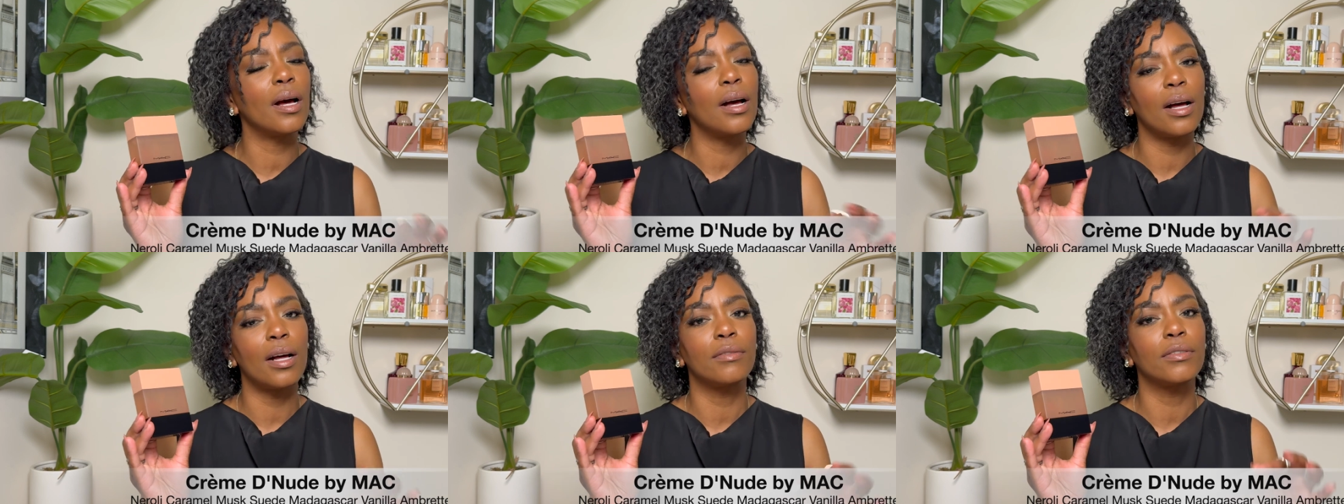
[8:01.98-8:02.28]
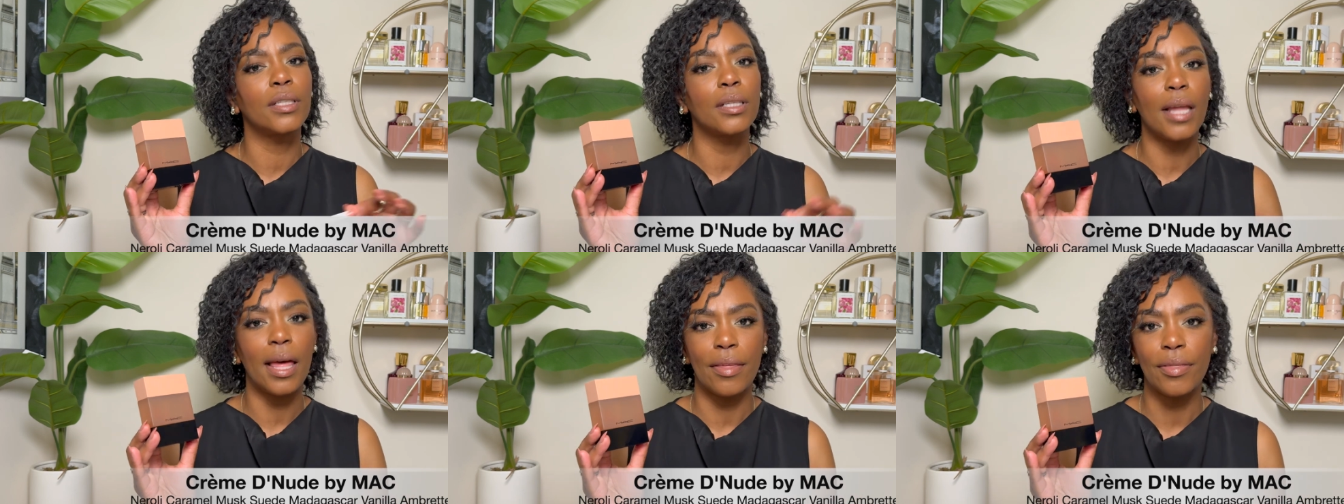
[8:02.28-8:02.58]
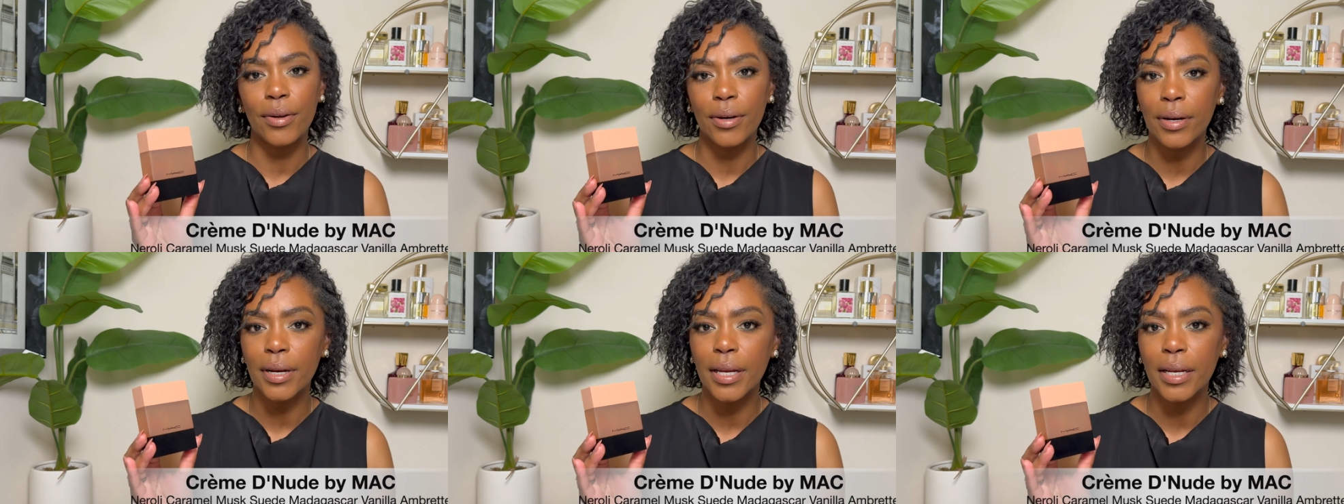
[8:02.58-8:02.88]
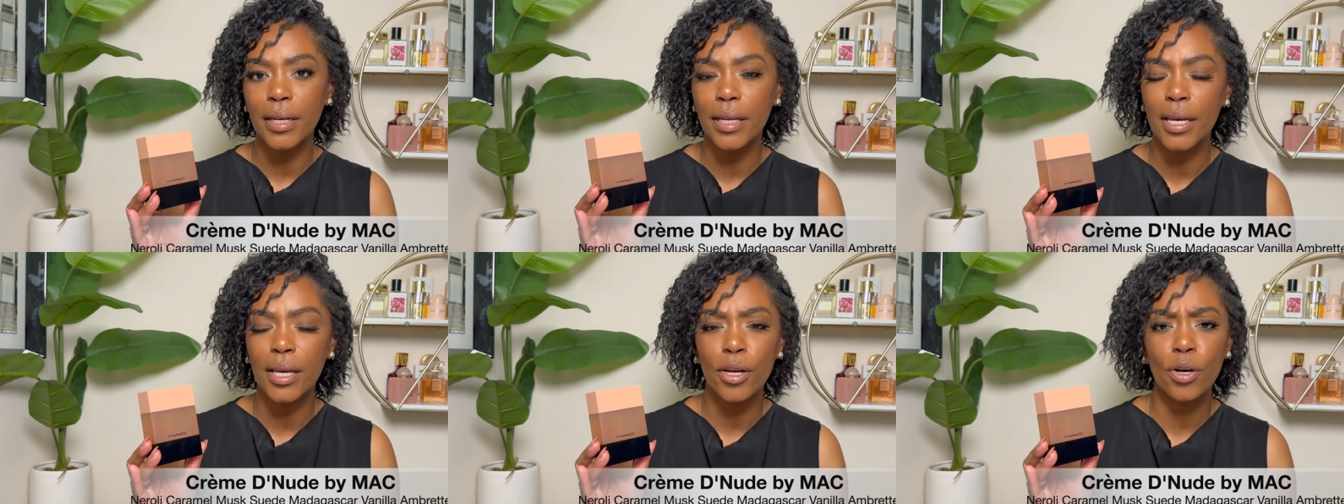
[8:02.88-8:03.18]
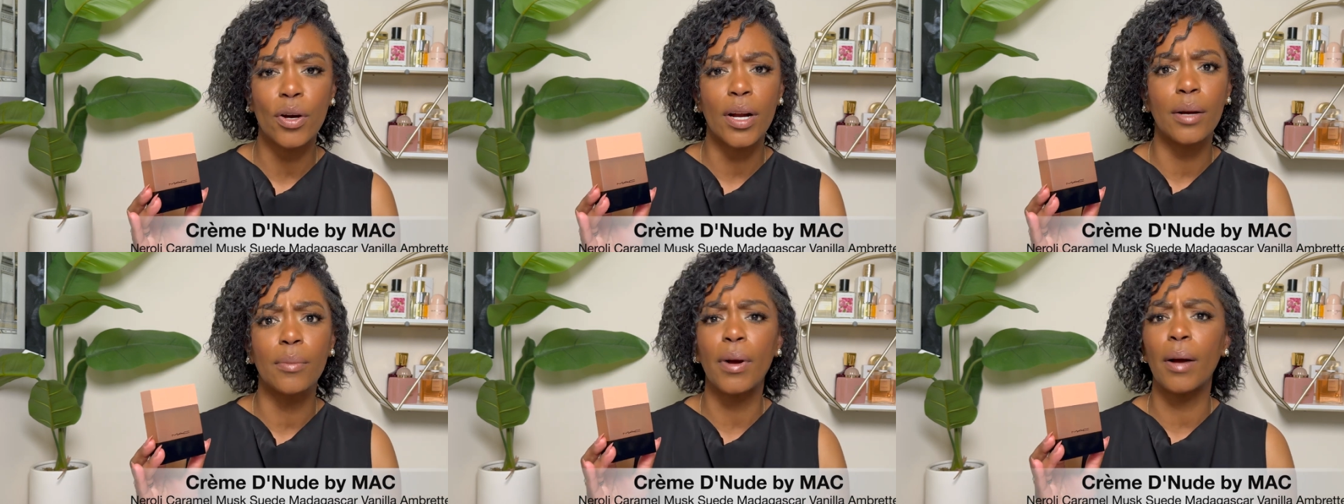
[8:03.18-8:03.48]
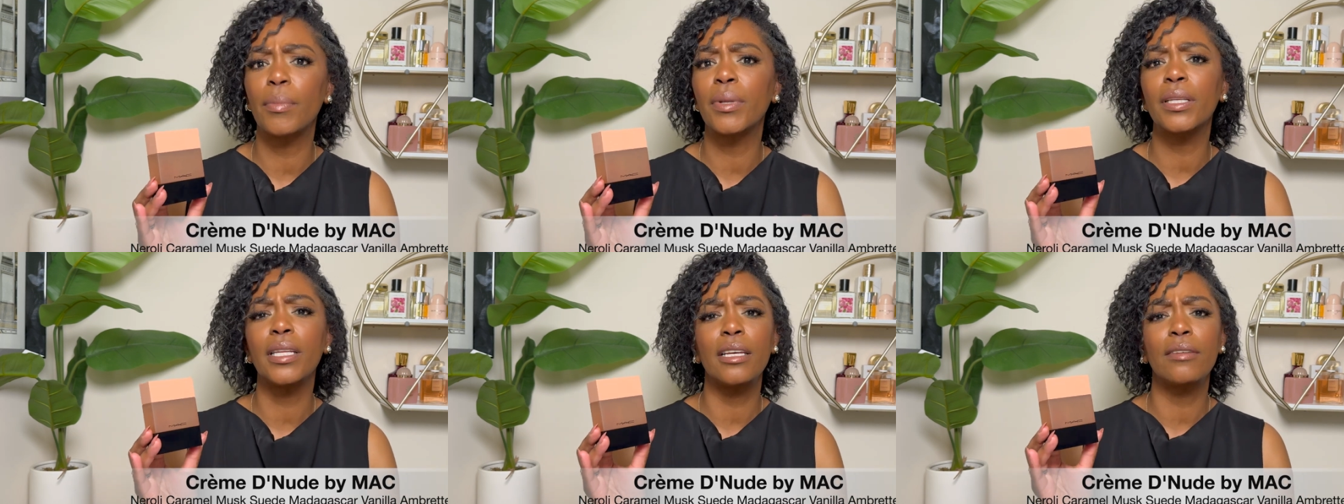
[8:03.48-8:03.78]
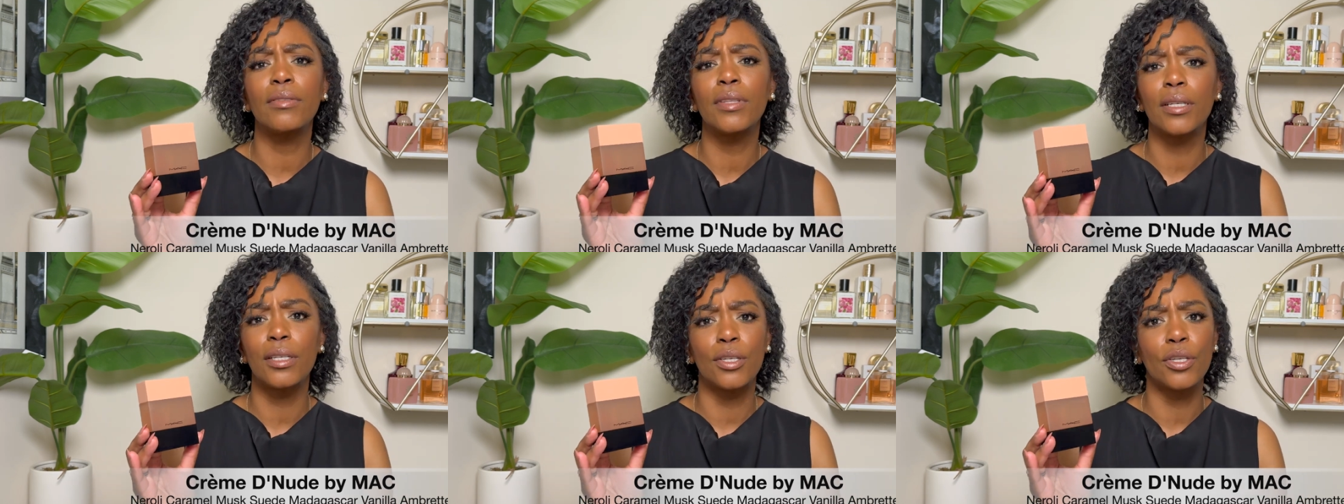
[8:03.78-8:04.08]
of leather in here. I
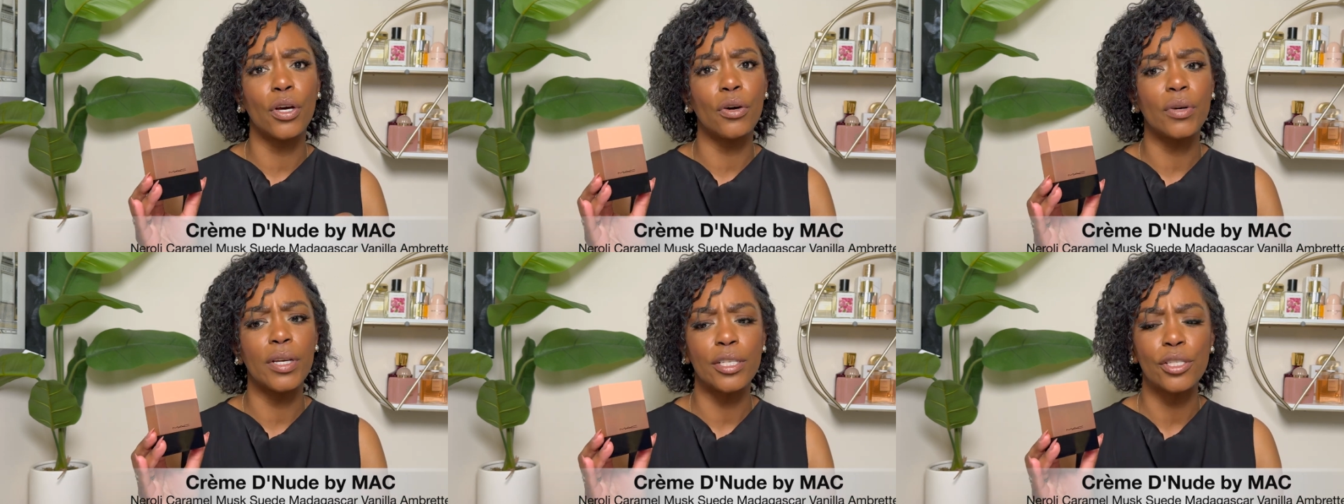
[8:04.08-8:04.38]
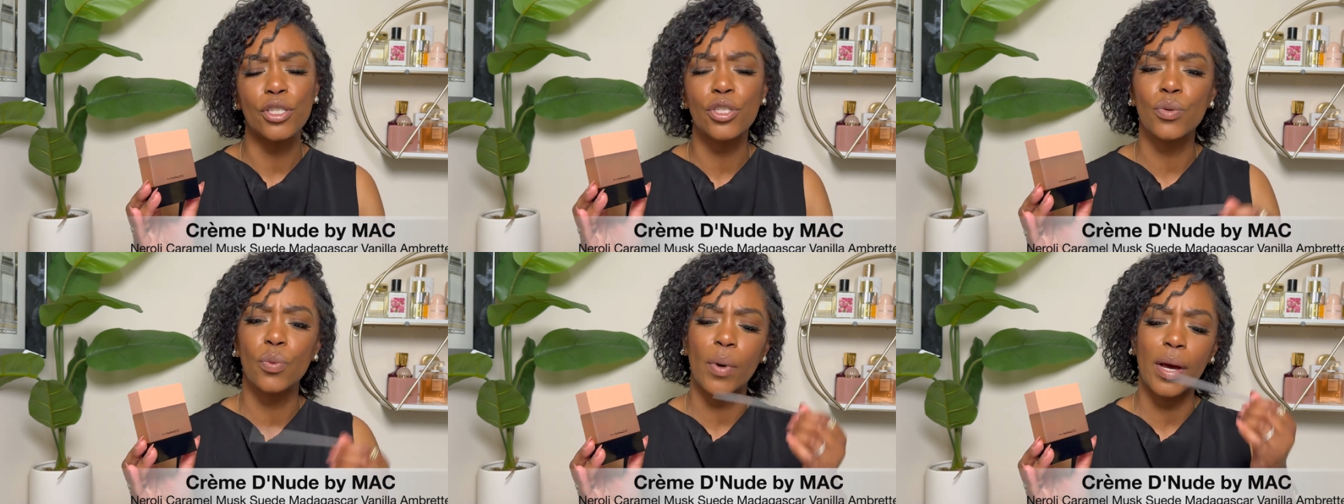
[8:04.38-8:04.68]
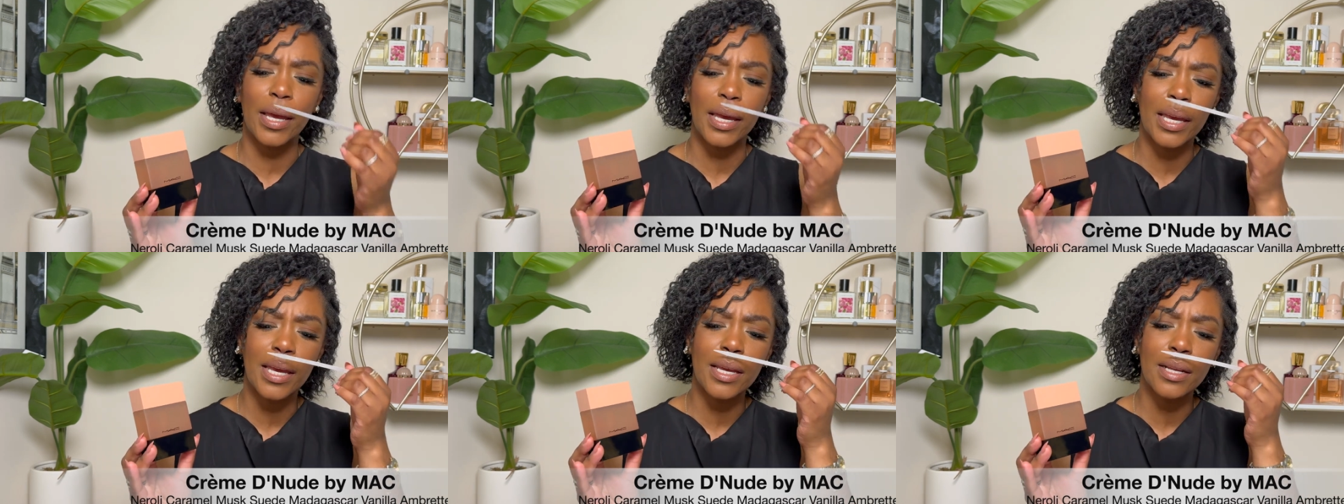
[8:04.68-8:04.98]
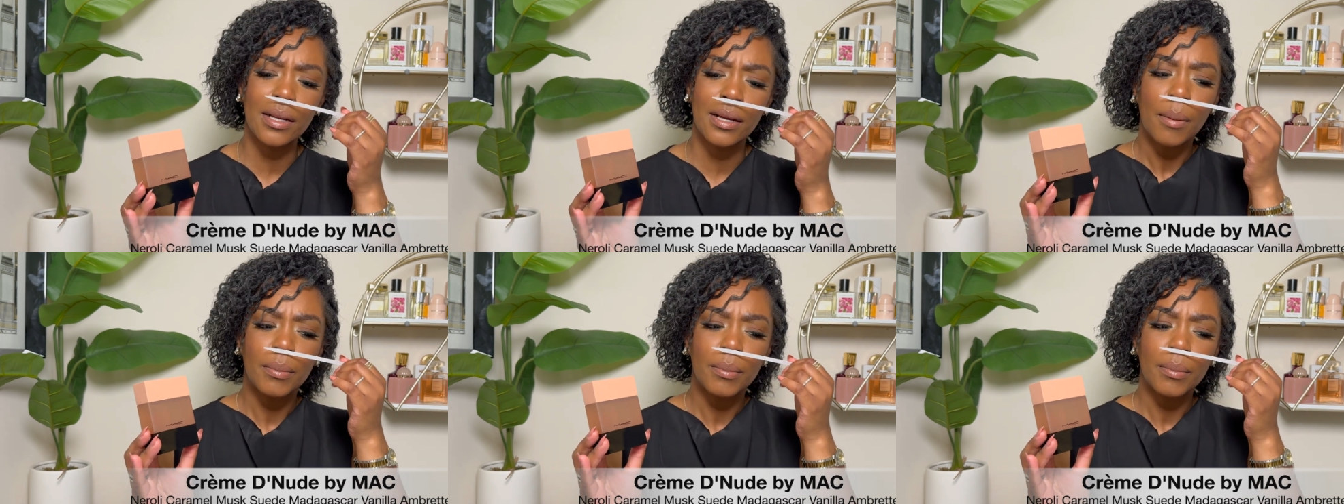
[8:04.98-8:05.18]
believe the note is suede,